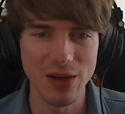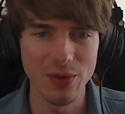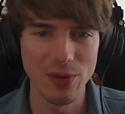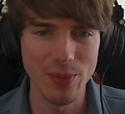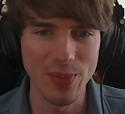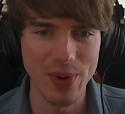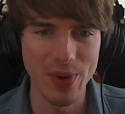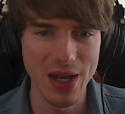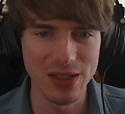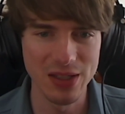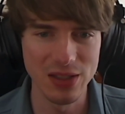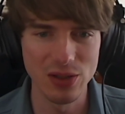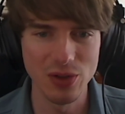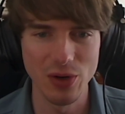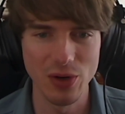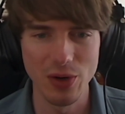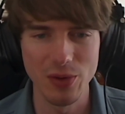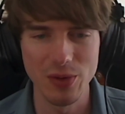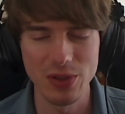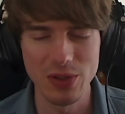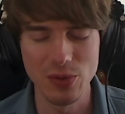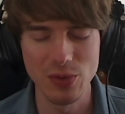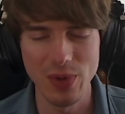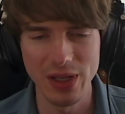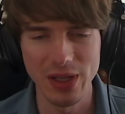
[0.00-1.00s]
repository
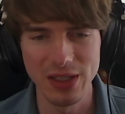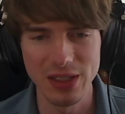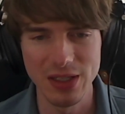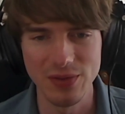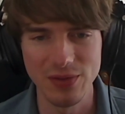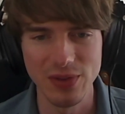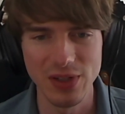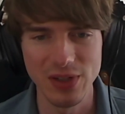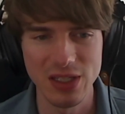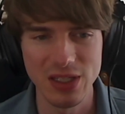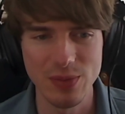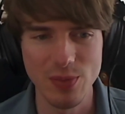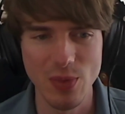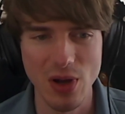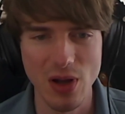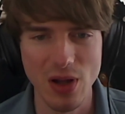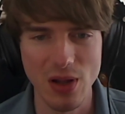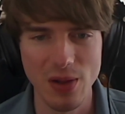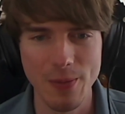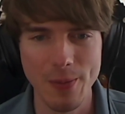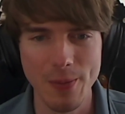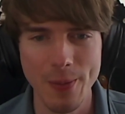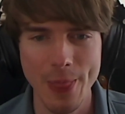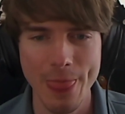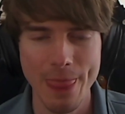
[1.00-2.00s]
was relatively
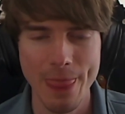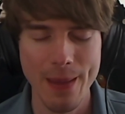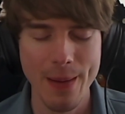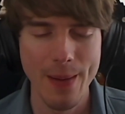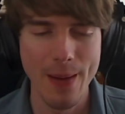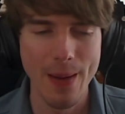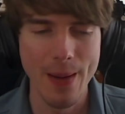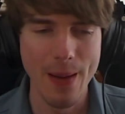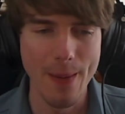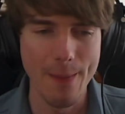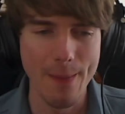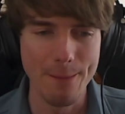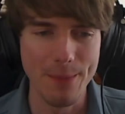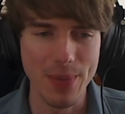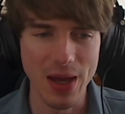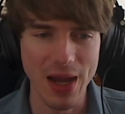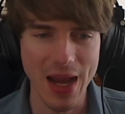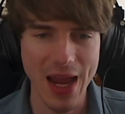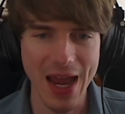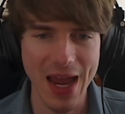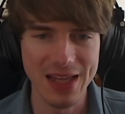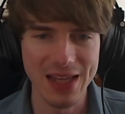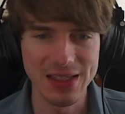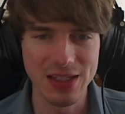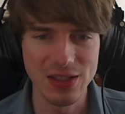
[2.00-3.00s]
small. But
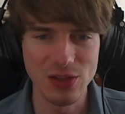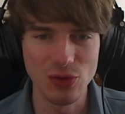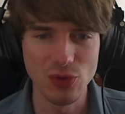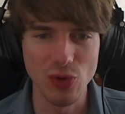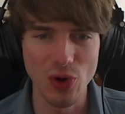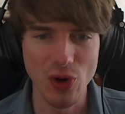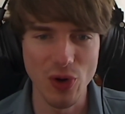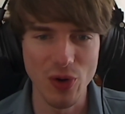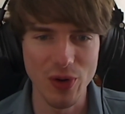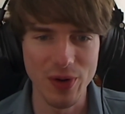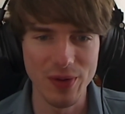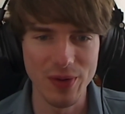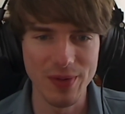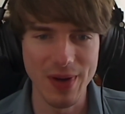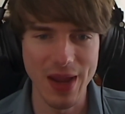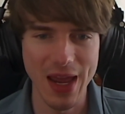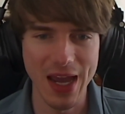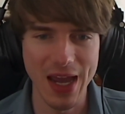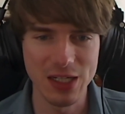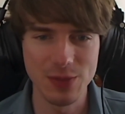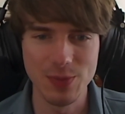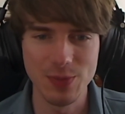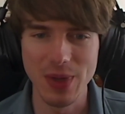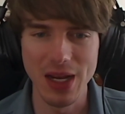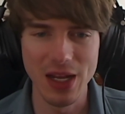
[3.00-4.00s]
as it's grown
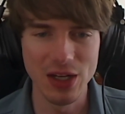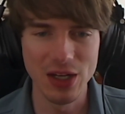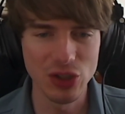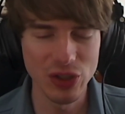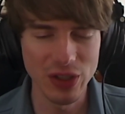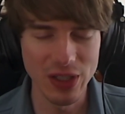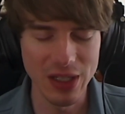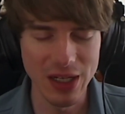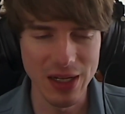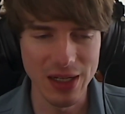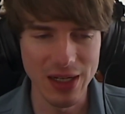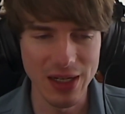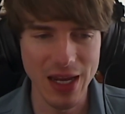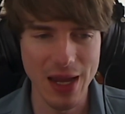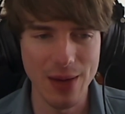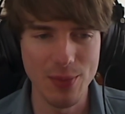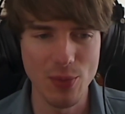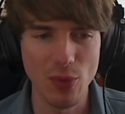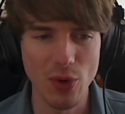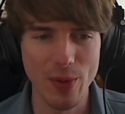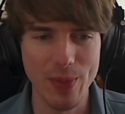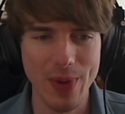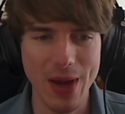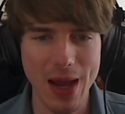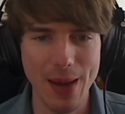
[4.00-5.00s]
exponentially and gotten
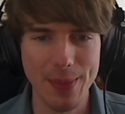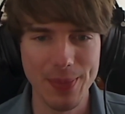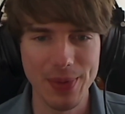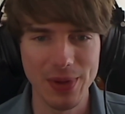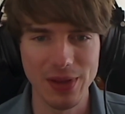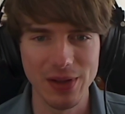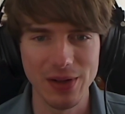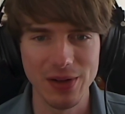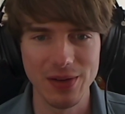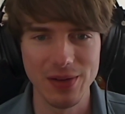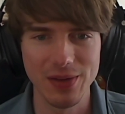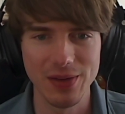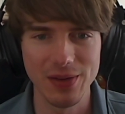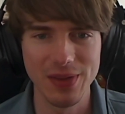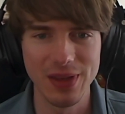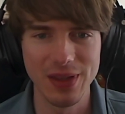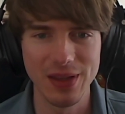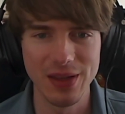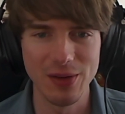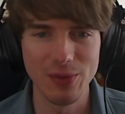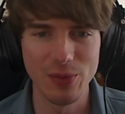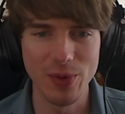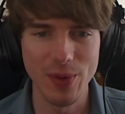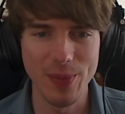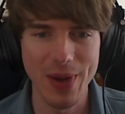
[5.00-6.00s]
more popular,
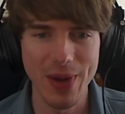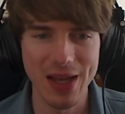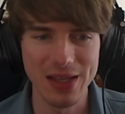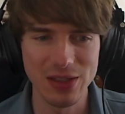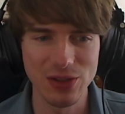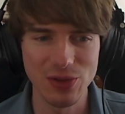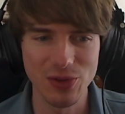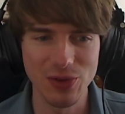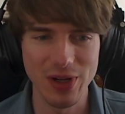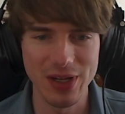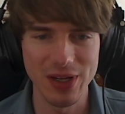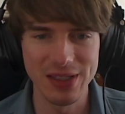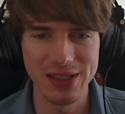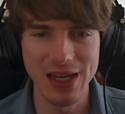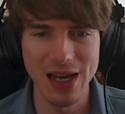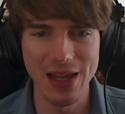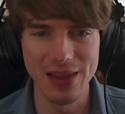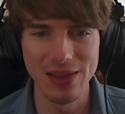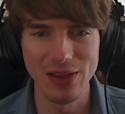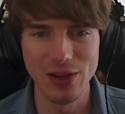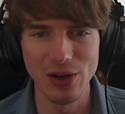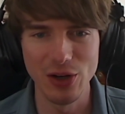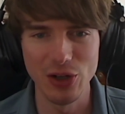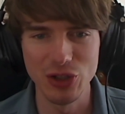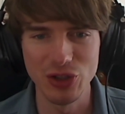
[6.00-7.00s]
the repository has
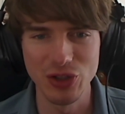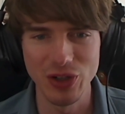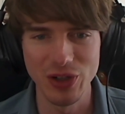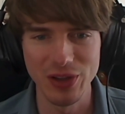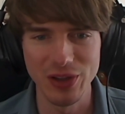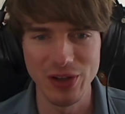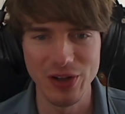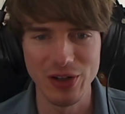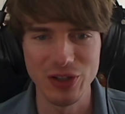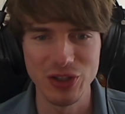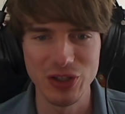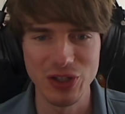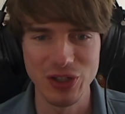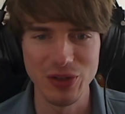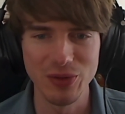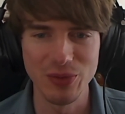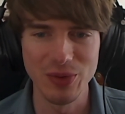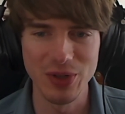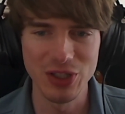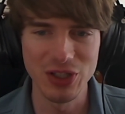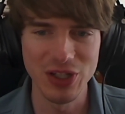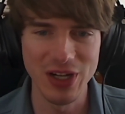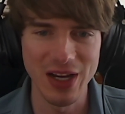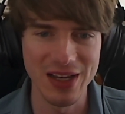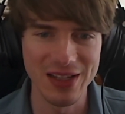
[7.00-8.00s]
gotten larger and larger,
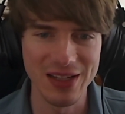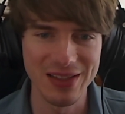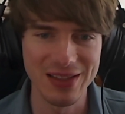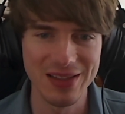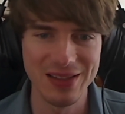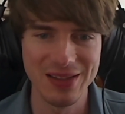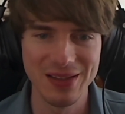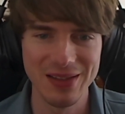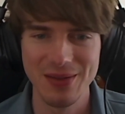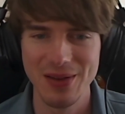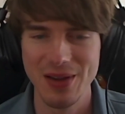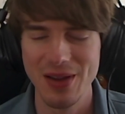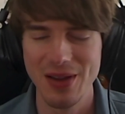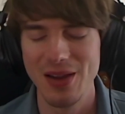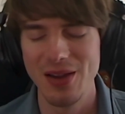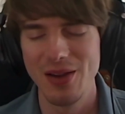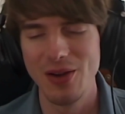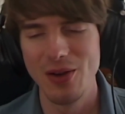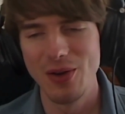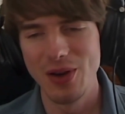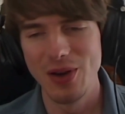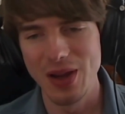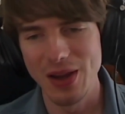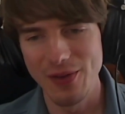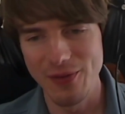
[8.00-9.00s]
which has
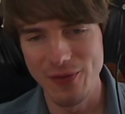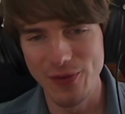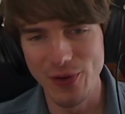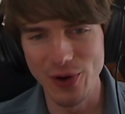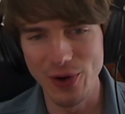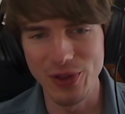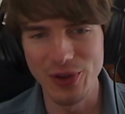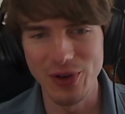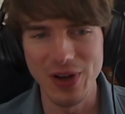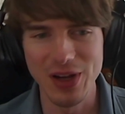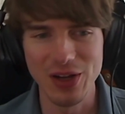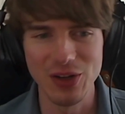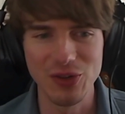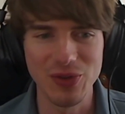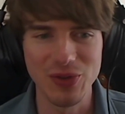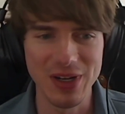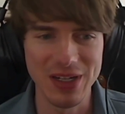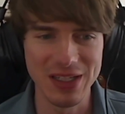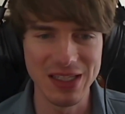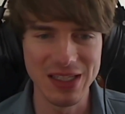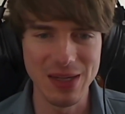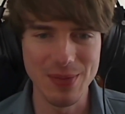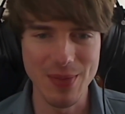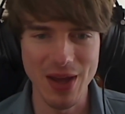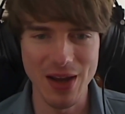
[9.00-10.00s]
further
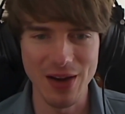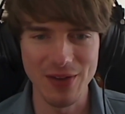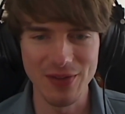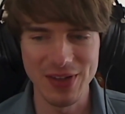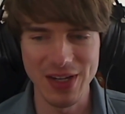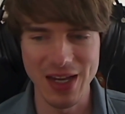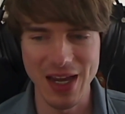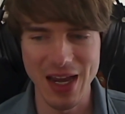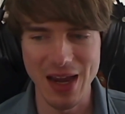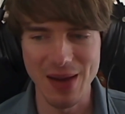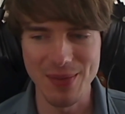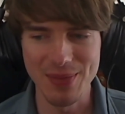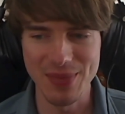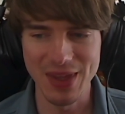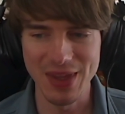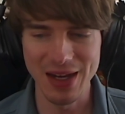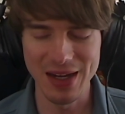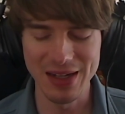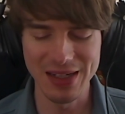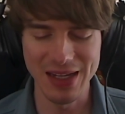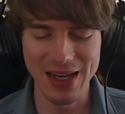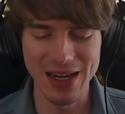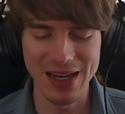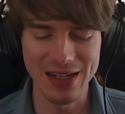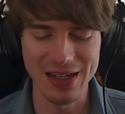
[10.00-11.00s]
increased the amount of time that
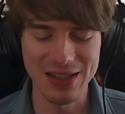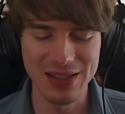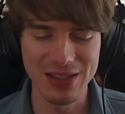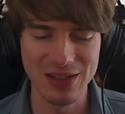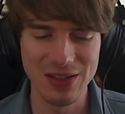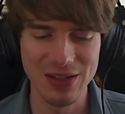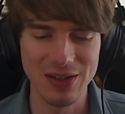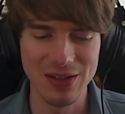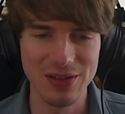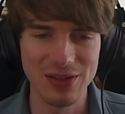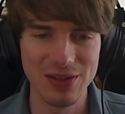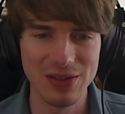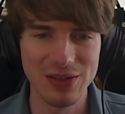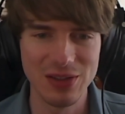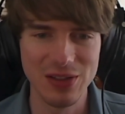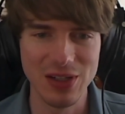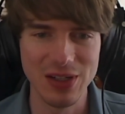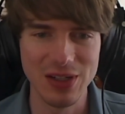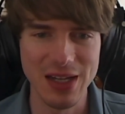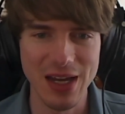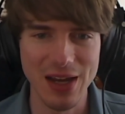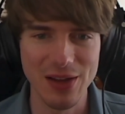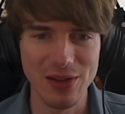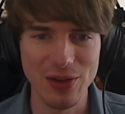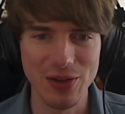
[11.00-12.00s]
it takes to
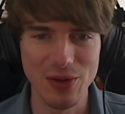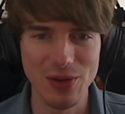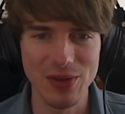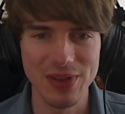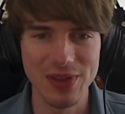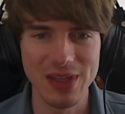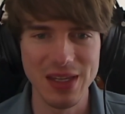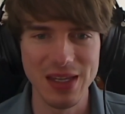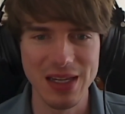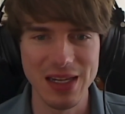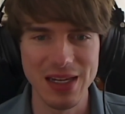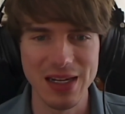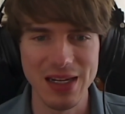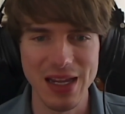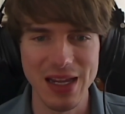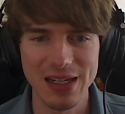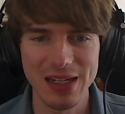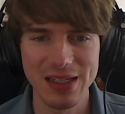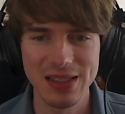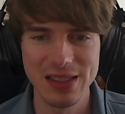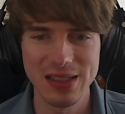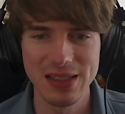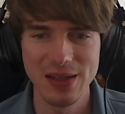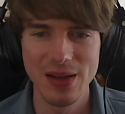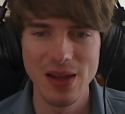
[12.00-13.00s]
download the
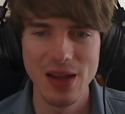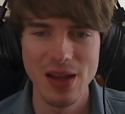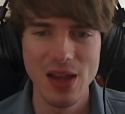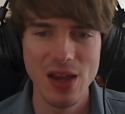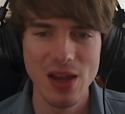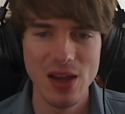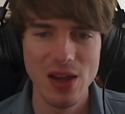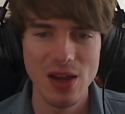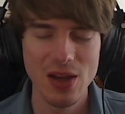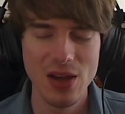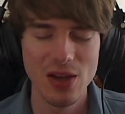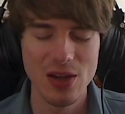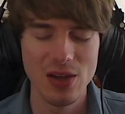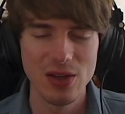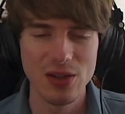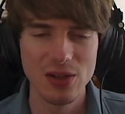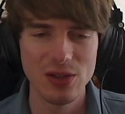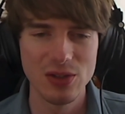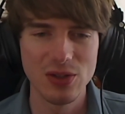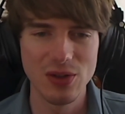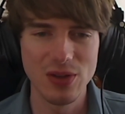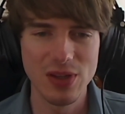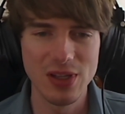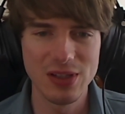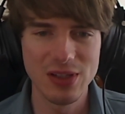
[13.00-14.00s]
index.
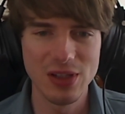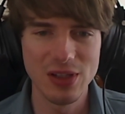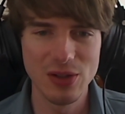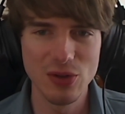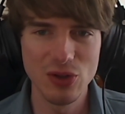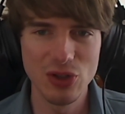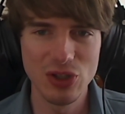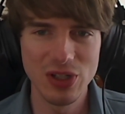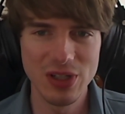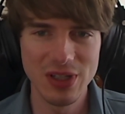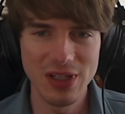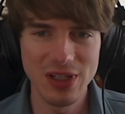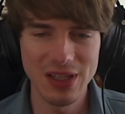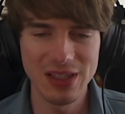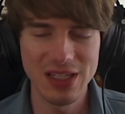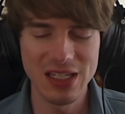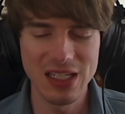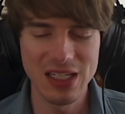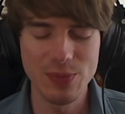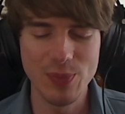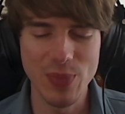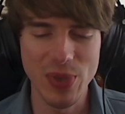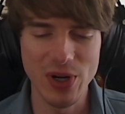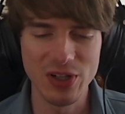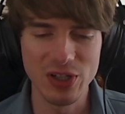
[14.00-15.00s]
So the solution that the
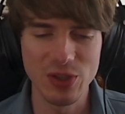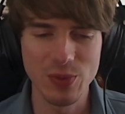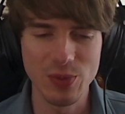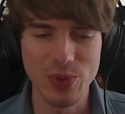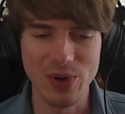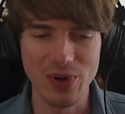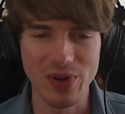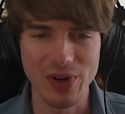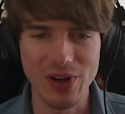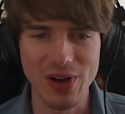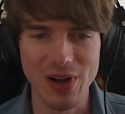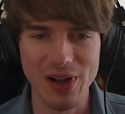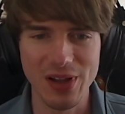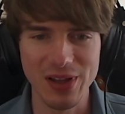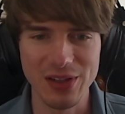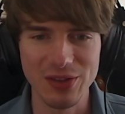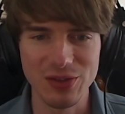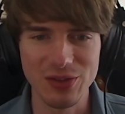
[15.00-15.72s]
Sparse protocol